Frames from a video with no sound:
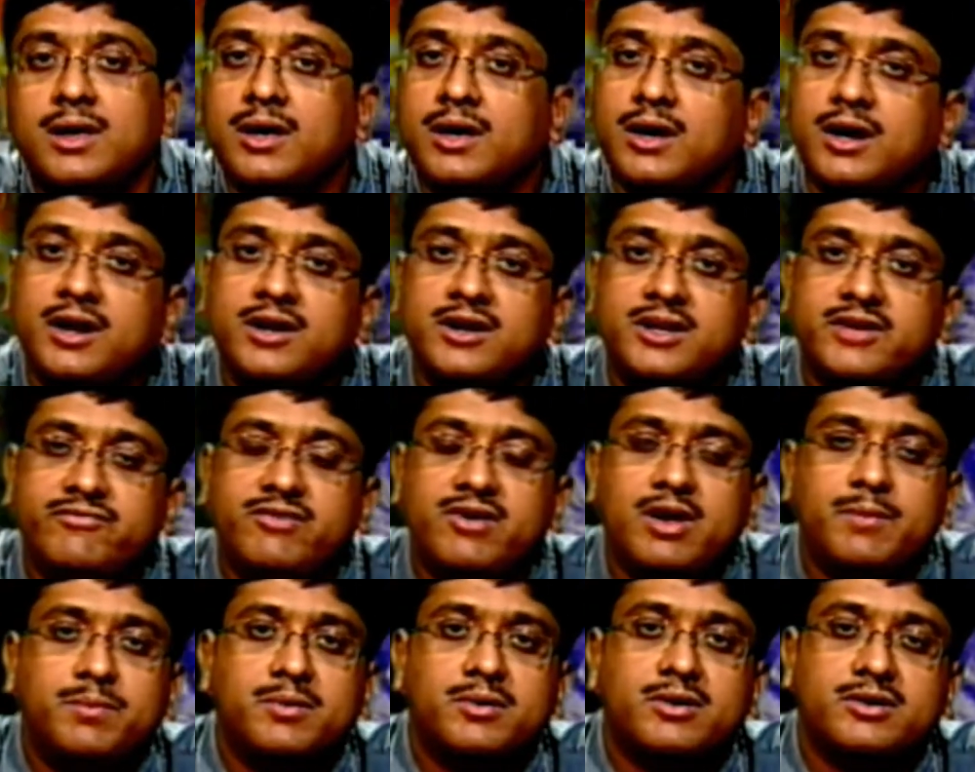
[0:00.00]
In
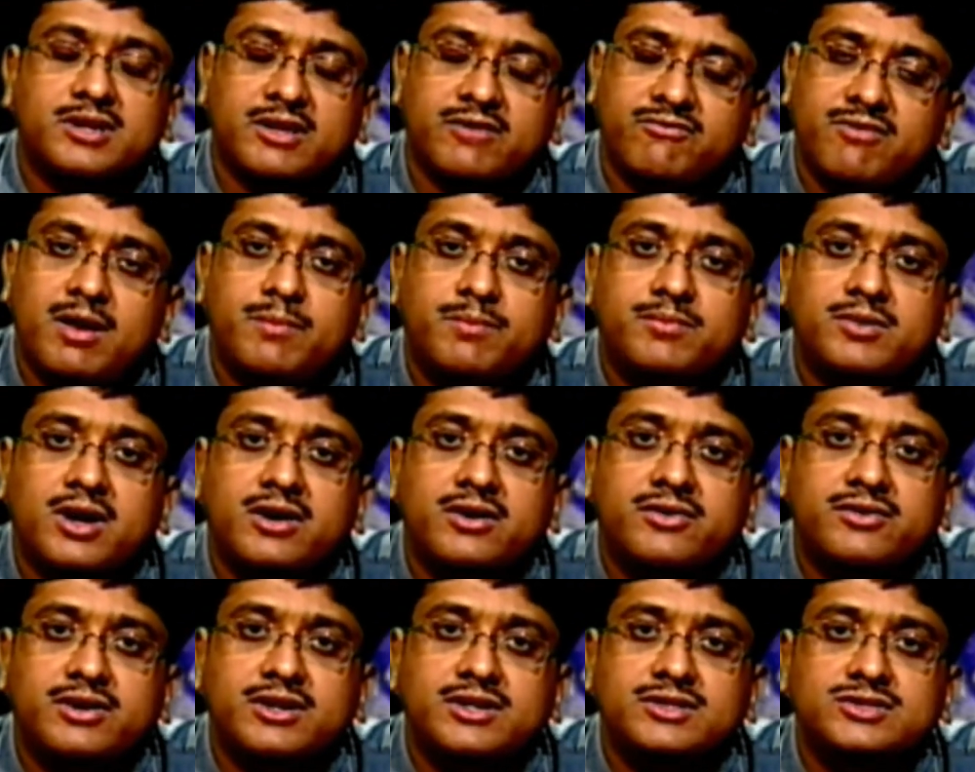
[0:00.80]
developed
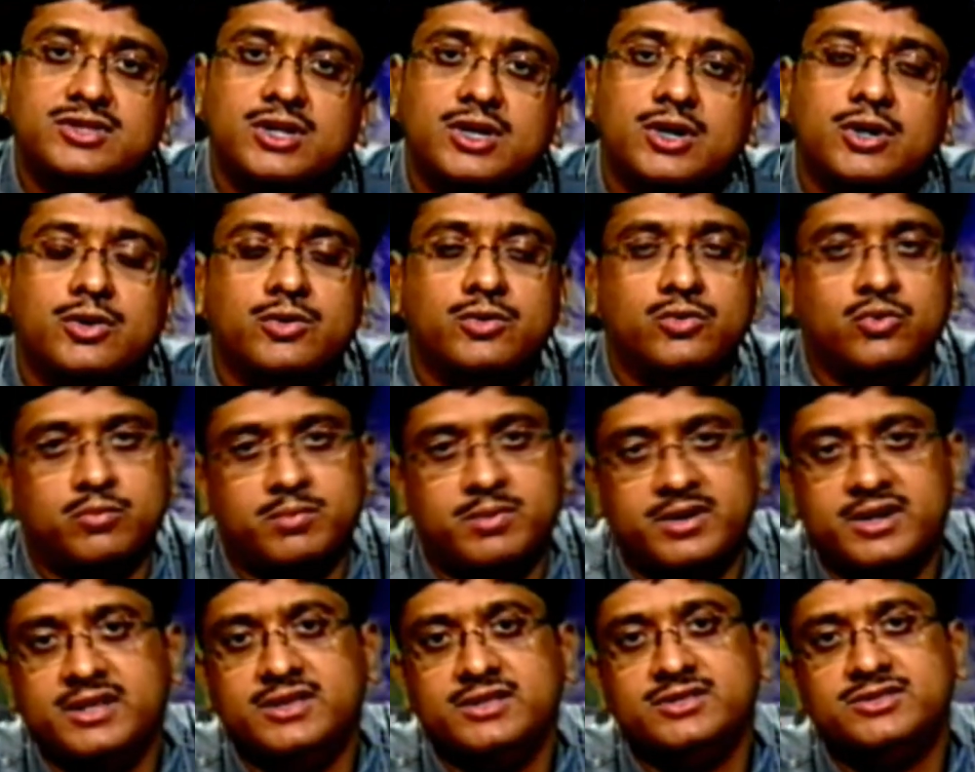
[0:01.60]
countries,
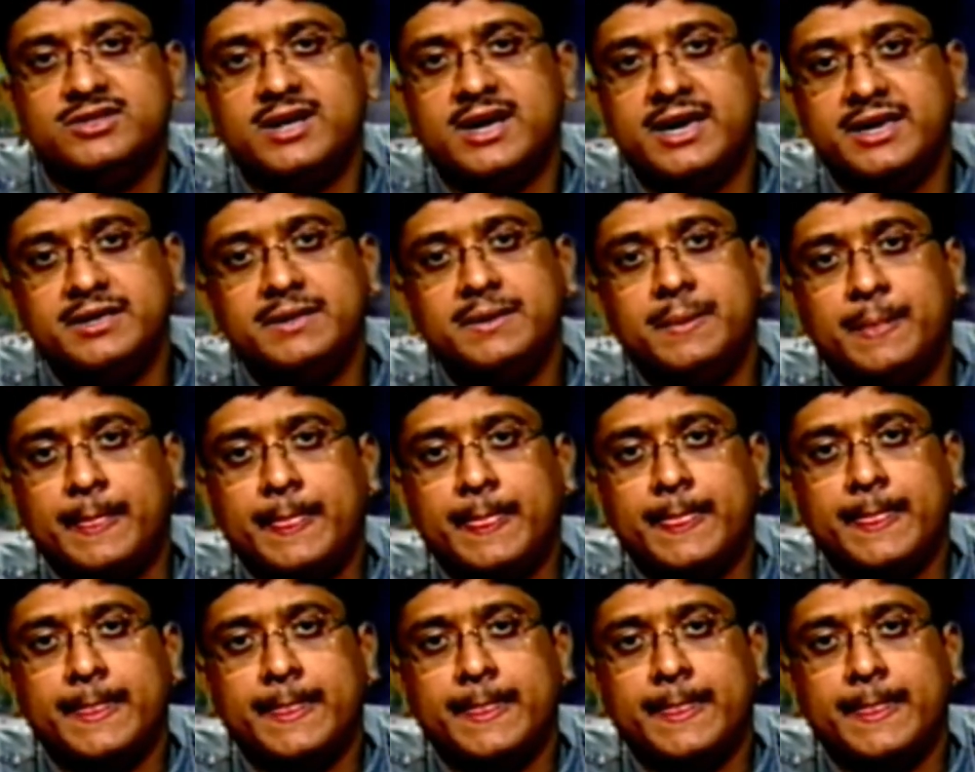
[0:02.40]
nobody is dying.